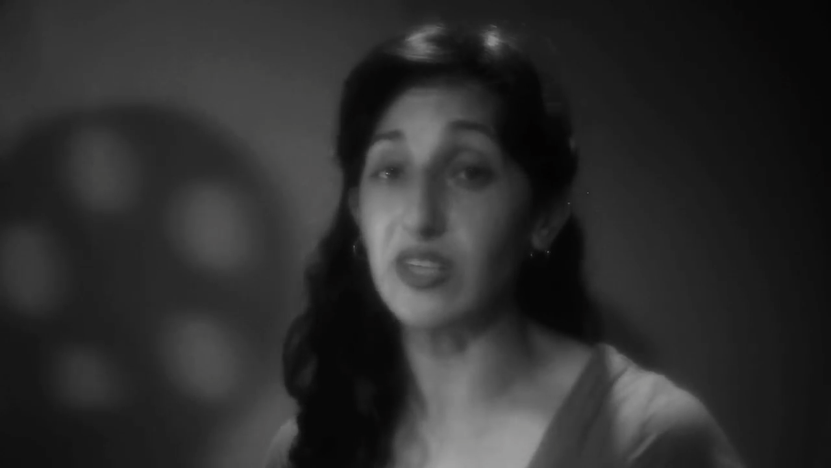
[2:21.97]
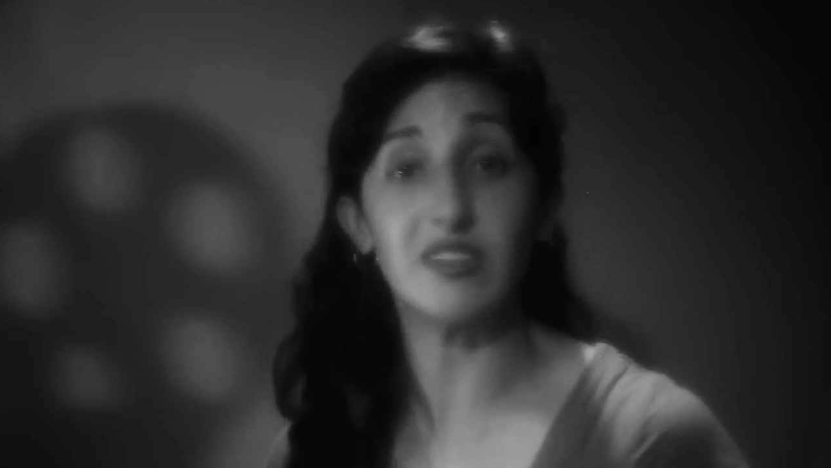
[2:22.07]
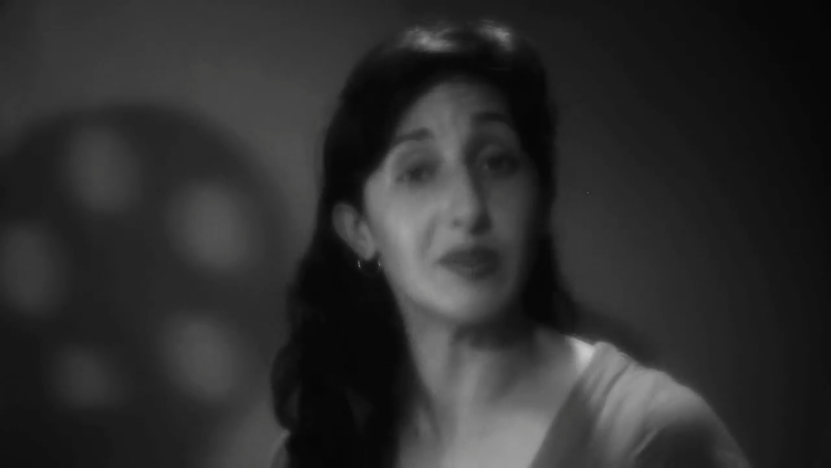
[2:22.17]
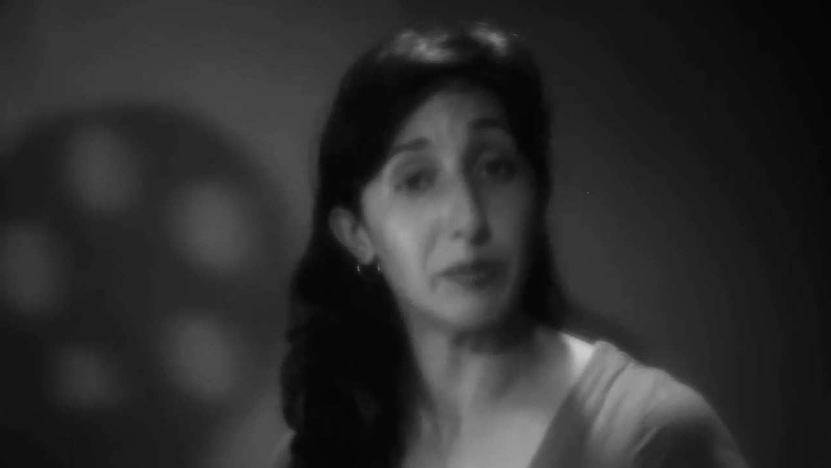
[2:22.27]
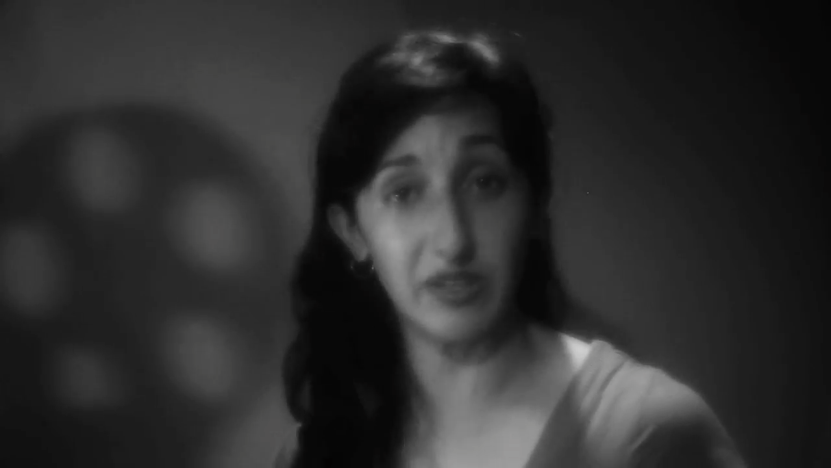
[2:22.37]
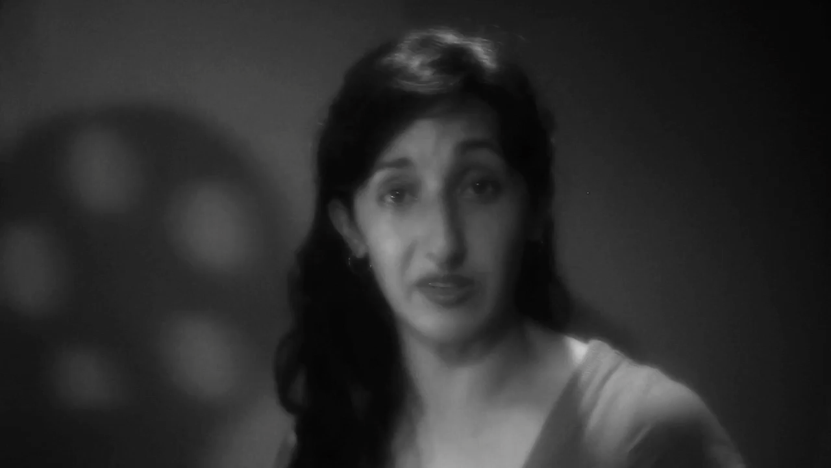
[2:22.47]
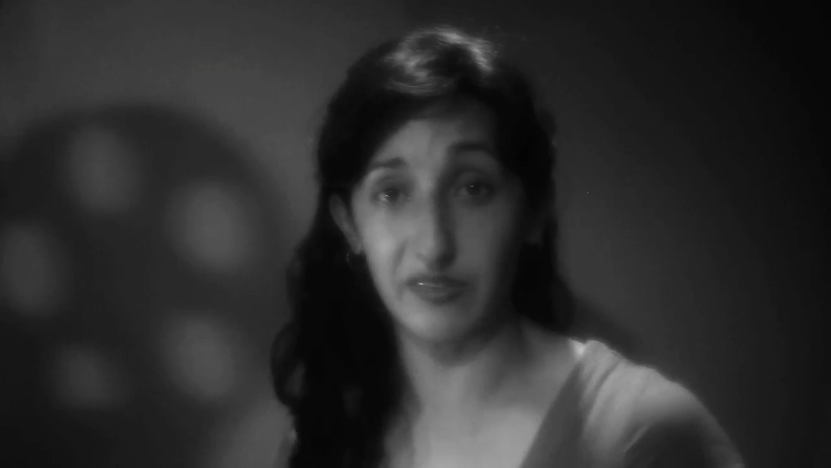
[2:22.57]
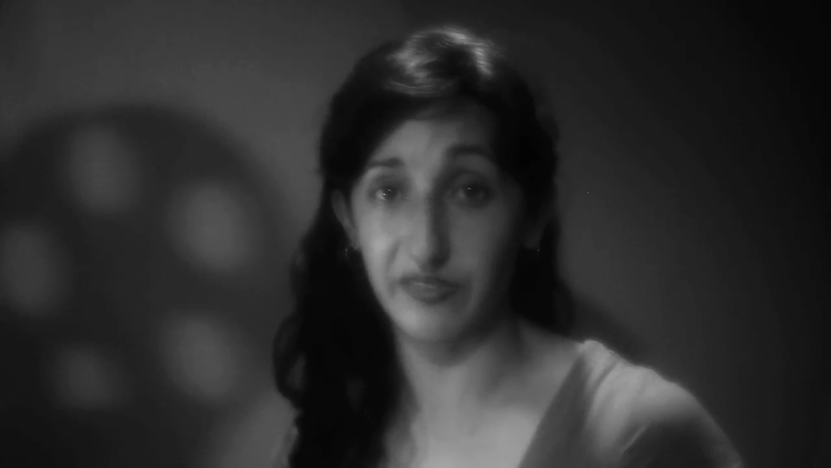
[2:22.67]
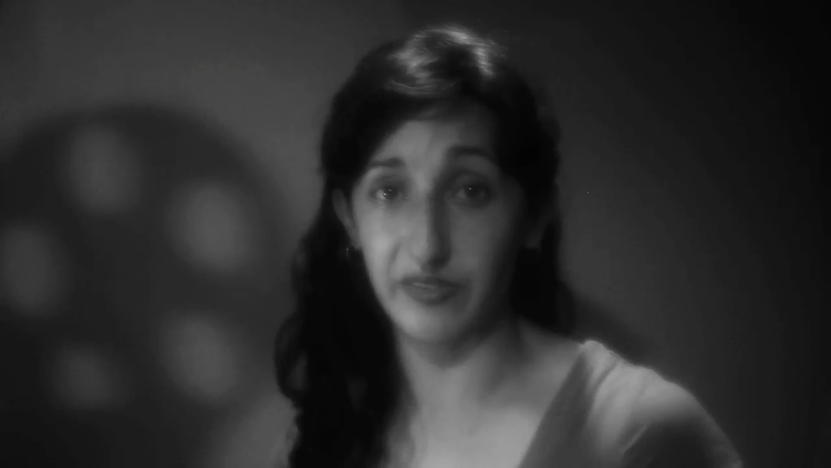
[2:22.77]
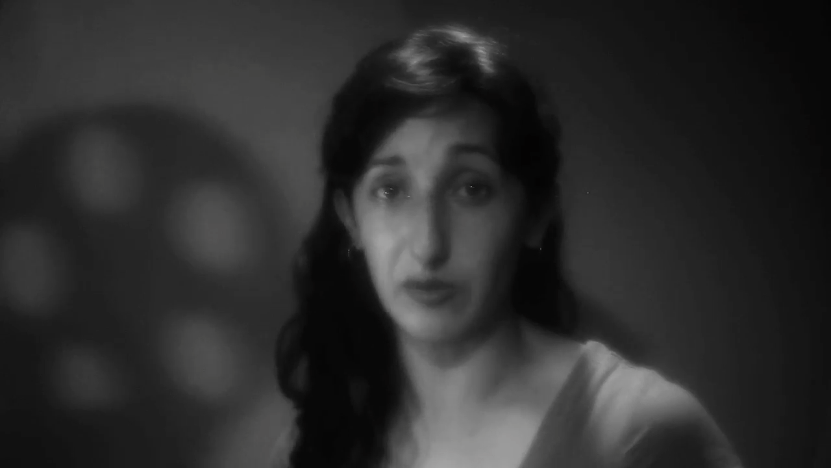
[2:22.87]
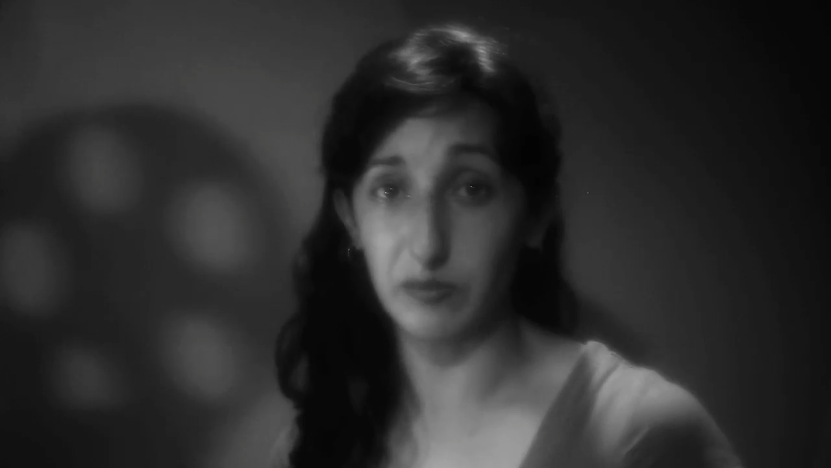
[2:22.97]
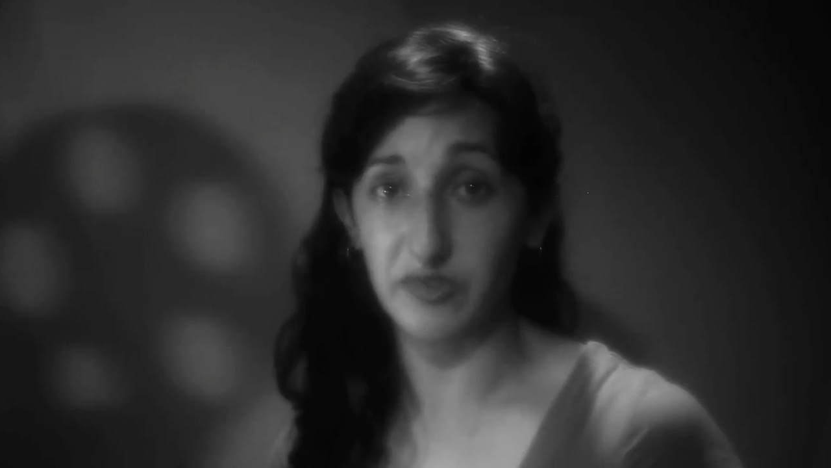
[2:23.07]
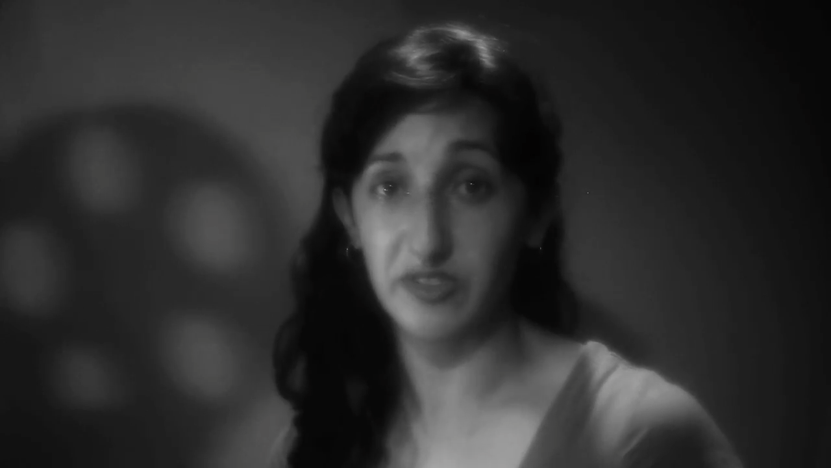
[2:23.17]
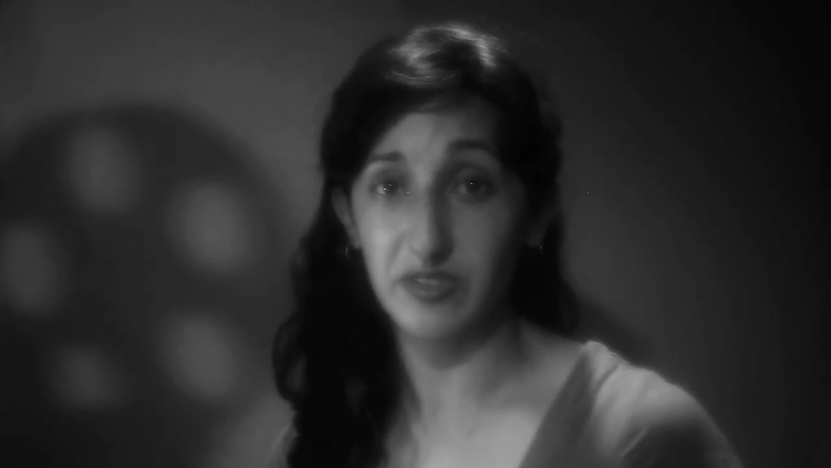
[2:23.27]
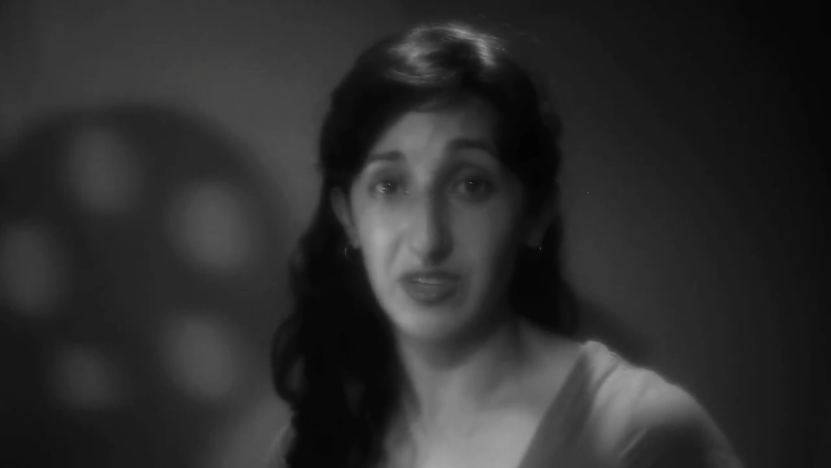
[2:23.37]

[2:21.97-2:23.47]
independent films.